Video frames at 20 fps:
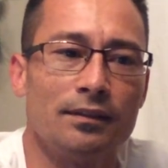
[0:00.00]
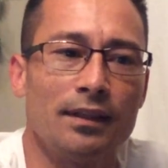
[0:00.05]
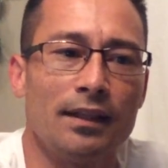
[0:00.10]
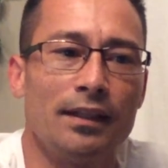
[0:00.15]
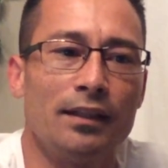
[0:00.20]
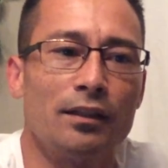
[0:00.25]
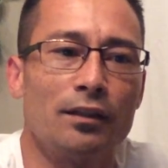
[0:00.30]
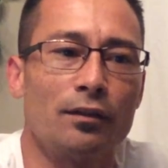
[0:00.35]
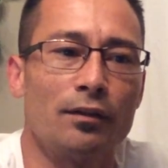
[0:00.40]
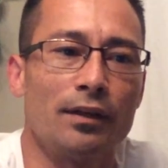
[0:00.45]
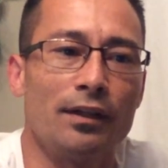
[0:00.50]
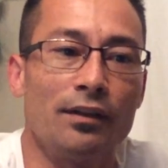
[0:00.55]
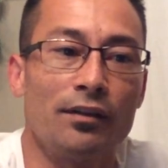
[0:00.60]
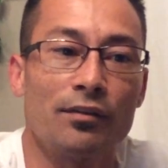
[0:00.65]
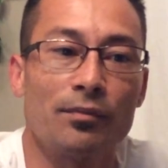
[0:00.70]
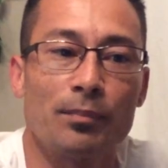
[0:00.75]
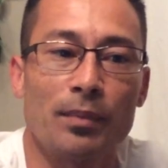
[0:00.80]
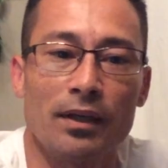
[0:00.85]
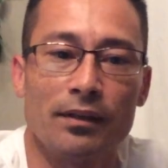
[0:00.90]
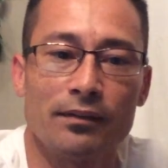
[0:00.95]
integrate
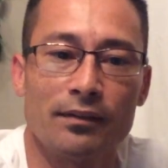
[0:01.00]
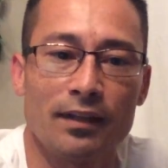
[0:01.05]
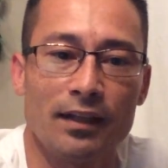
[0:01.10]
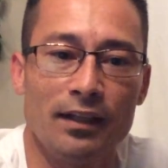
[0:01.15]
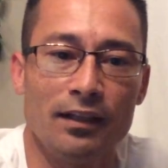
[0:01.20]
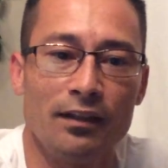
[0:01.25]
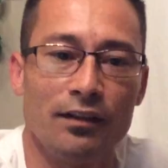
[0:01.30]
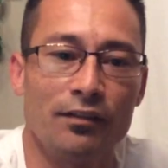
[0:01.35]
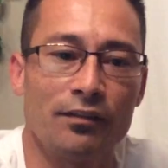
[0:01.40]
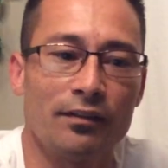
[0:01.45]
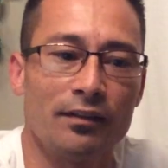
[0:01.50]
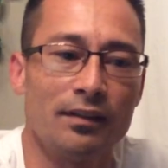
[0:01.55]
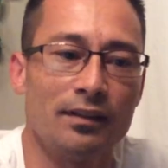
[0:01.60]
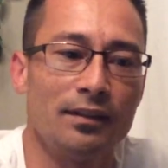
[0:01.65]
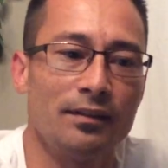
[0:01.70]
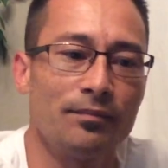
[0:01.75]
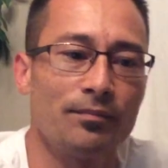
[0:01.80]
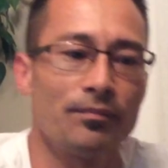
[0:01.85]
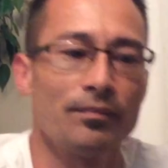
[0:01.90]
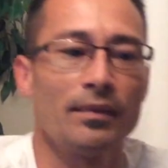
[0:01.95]

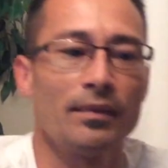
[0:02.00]
spontaneously.